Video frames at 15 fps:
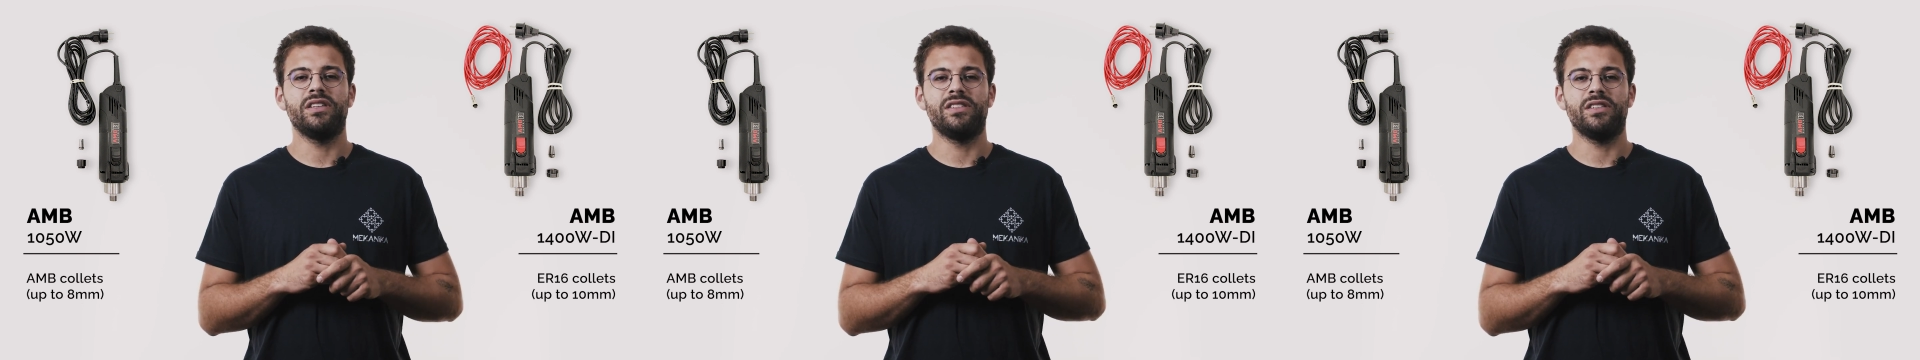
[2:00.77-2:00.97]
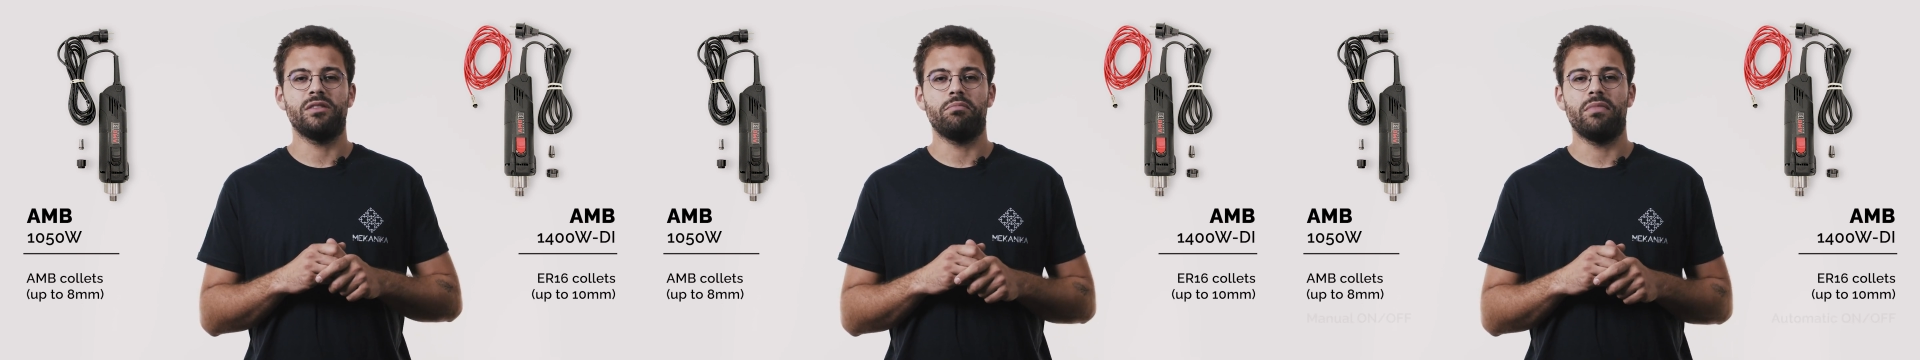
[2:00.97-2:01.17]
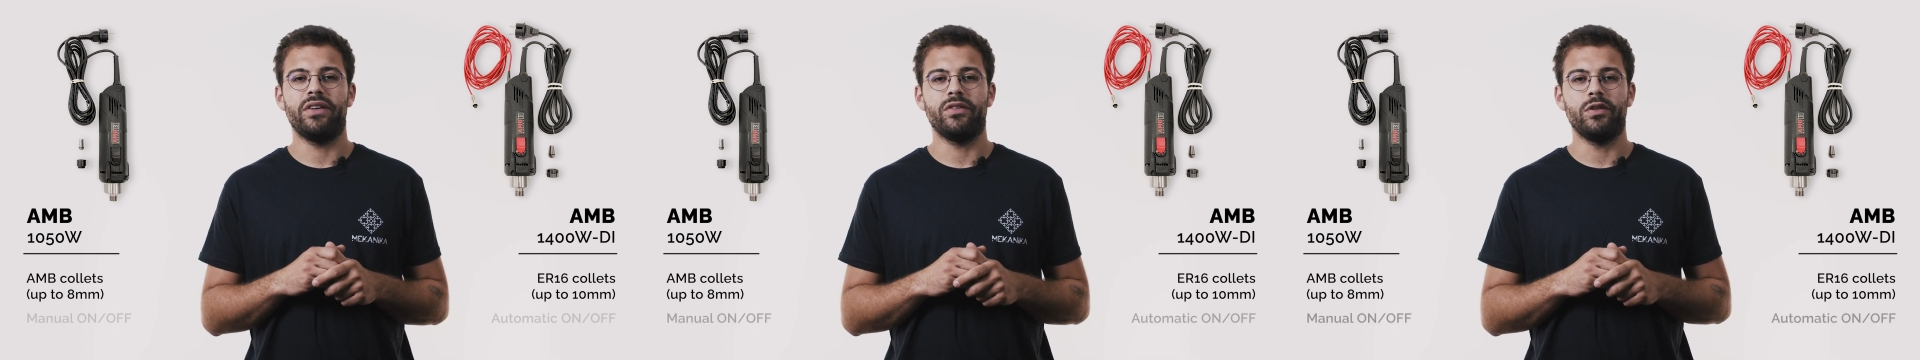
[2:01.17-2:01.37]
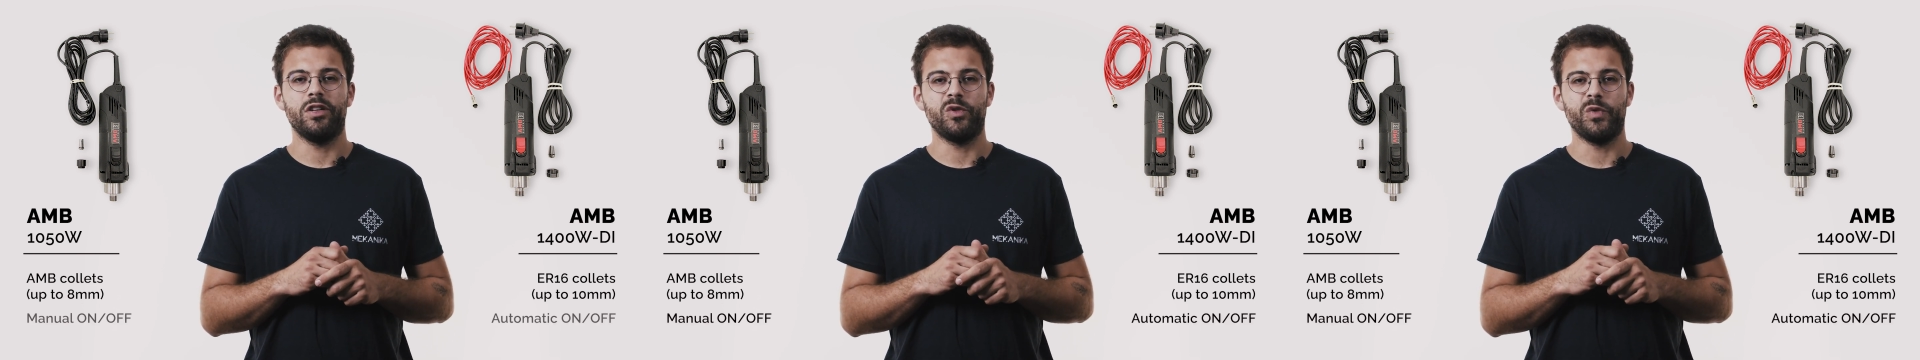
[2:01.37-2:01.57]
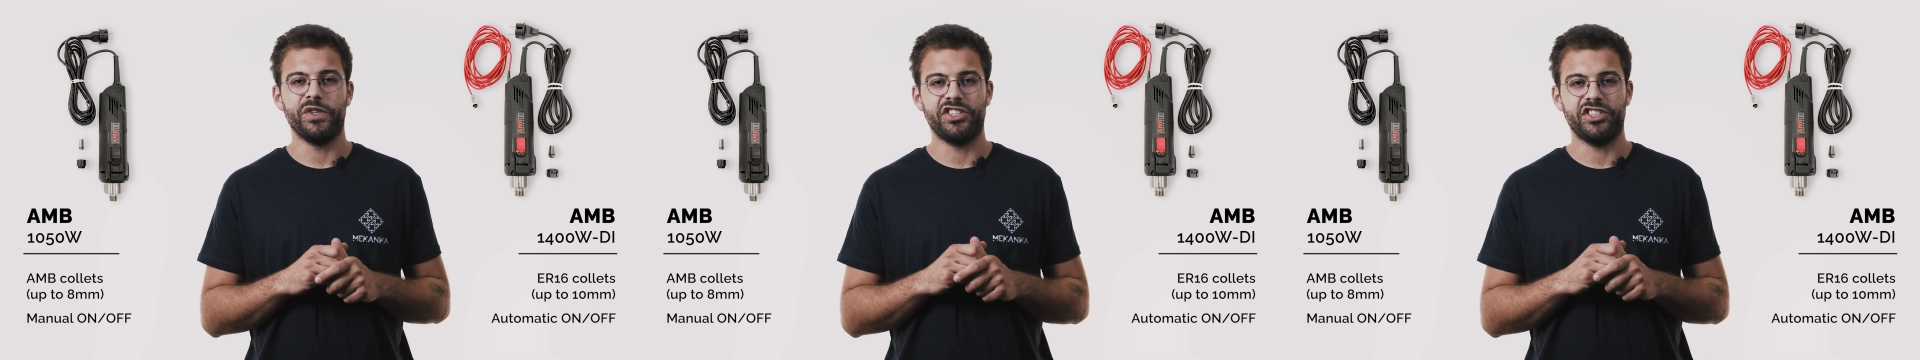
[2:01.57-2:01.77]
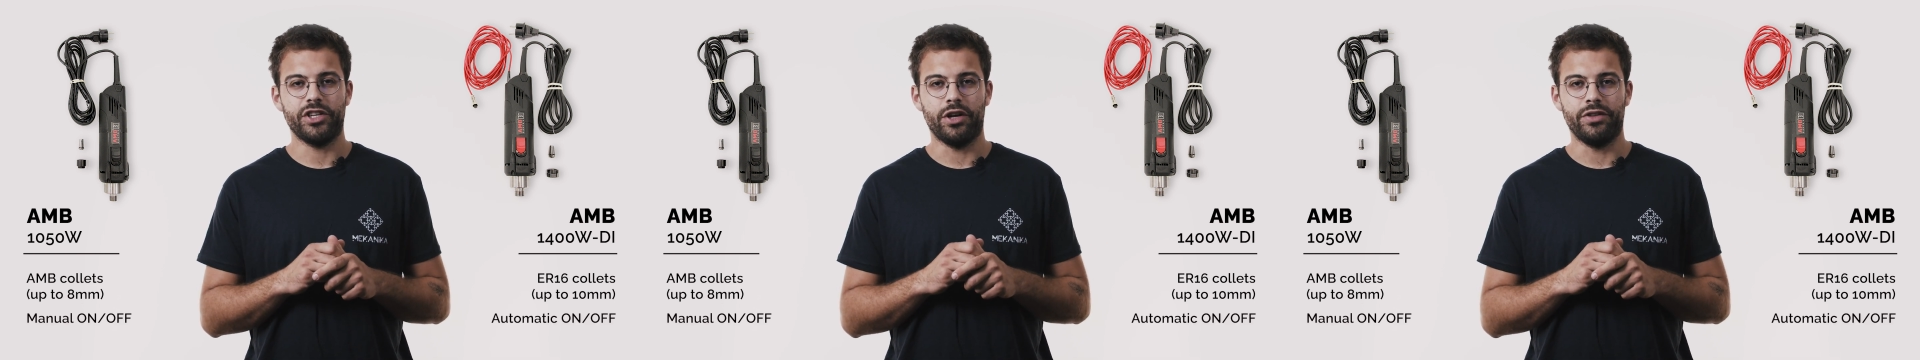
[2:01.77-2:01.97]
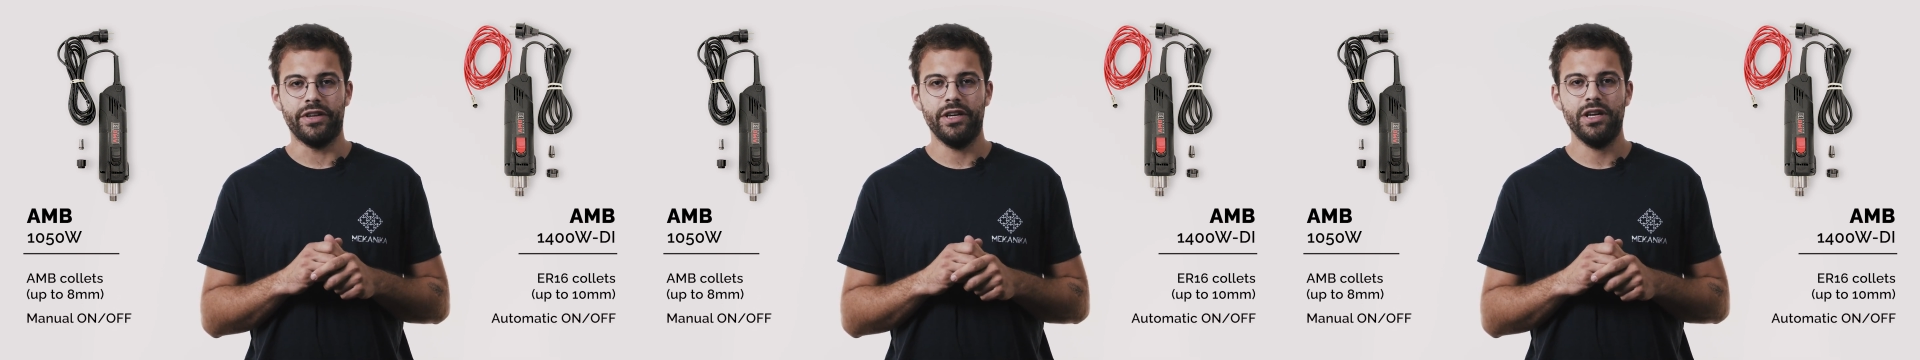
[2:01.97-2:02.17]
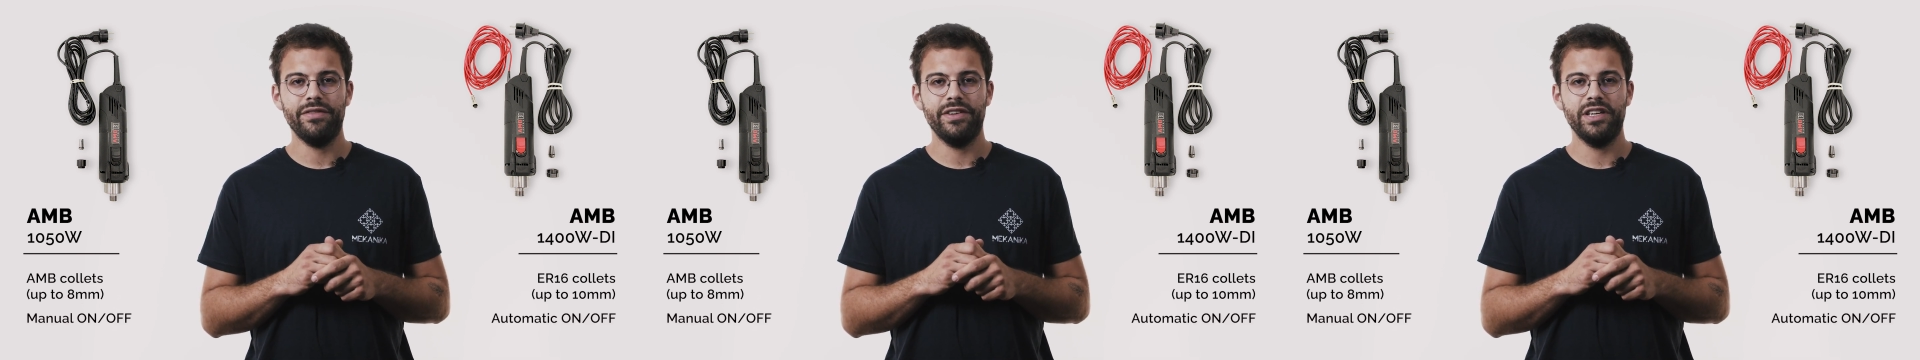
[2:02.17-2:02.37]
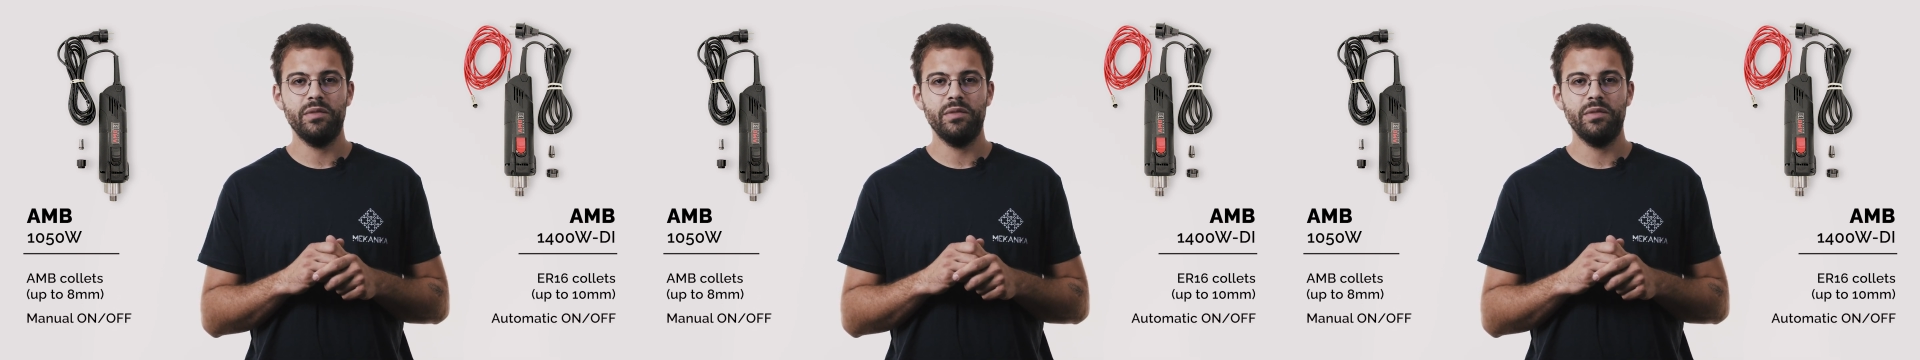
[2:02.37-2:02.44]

is not manually switched on and off